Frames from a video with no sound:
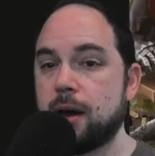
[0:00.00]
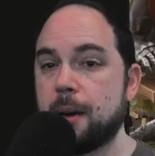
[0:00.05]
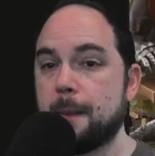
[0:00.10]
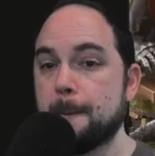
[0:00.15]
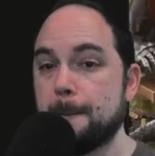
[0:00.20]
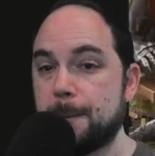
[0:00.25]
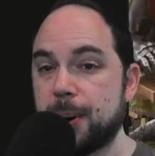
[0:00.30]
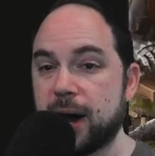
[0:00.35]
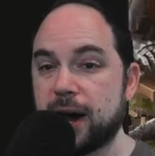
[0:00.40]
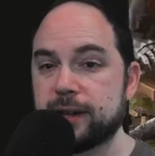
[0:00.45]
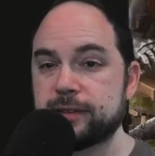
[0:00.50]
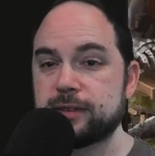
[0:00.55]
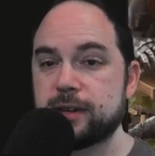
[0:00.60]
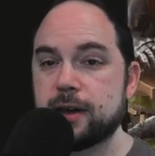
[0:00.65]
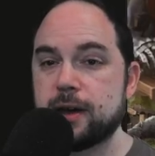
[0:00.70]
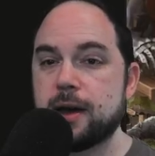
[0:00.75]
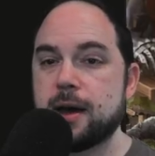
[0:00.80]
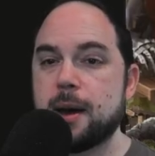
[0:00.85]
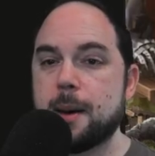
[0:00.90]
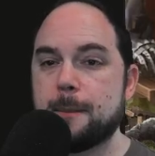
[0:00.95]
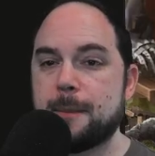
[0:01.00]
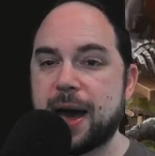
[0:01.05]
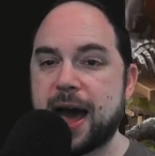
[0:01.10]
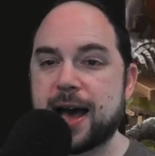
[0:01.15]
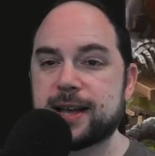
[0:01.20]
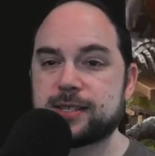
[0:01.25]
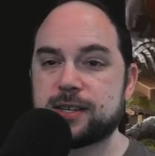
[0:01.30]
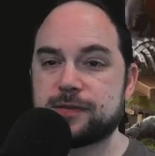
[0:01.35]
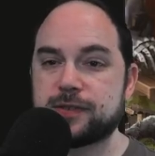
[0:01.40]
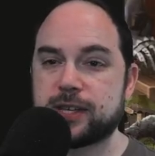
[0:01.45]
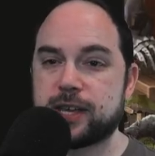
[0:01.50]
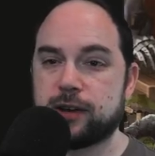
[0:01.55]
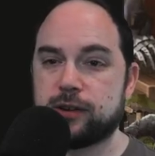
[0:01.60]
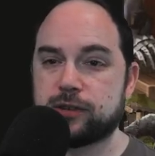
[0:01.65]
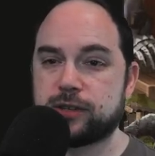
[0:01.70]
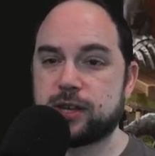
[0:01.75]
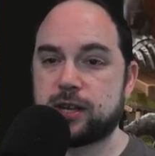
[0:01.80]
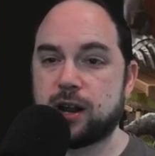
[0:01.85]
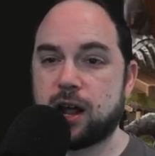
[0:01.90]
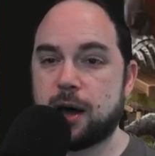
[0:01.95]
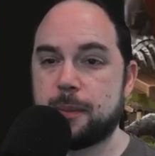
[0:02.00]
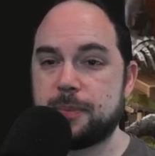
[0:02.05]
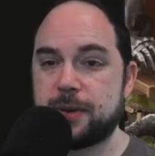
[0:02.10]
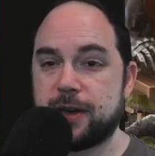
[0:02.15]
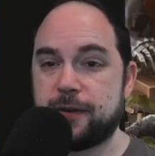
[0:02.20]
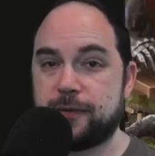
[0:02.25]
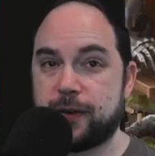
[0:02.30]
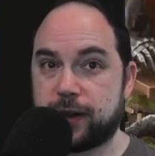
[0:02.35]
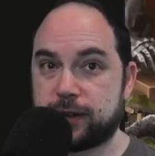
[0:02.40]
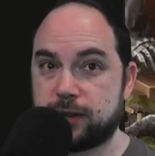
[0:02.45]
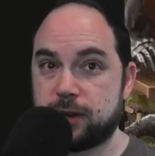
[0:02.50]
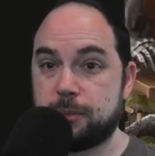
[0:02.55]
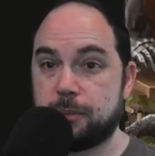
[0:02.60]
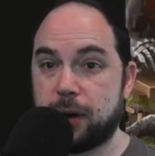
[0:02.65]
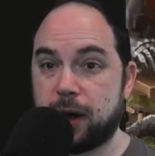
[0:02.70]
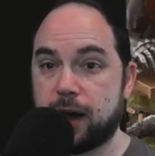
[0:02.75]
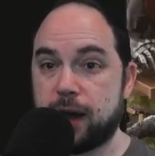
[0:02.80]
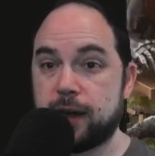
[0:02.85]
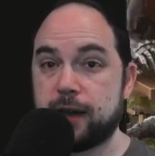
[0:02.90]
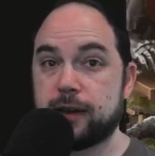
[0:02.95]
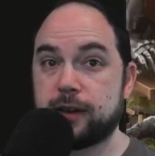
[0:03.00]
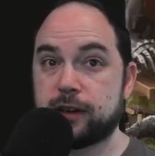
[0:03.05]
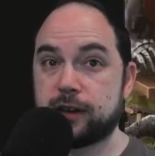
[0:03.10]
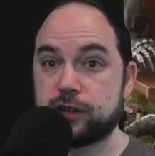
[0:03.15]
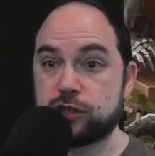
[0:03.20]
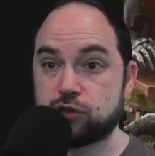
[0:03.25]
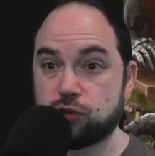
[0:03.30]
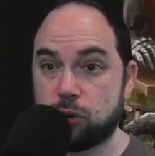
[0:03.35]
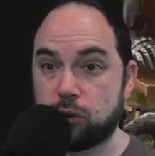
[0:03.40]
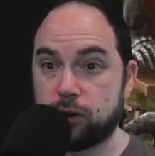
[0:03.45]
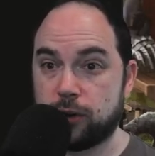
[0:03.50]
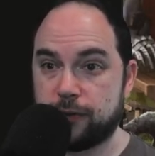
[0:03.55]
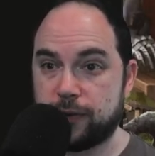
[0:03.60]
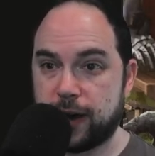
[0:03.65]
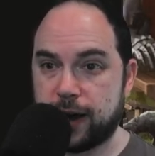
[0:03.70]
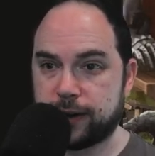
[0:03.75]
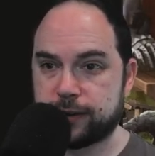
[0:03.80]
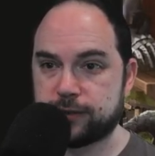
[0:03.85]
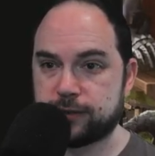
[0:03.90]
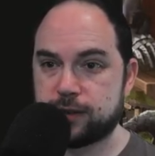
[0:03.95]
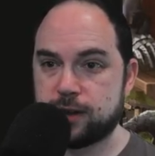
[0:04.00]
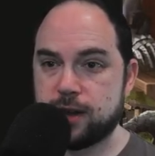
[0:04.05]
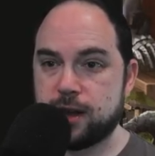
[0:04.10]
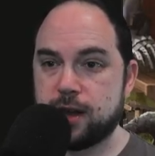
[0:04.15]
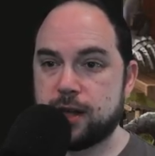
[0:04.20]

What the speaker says: but passive skills cannot be affected by control effects.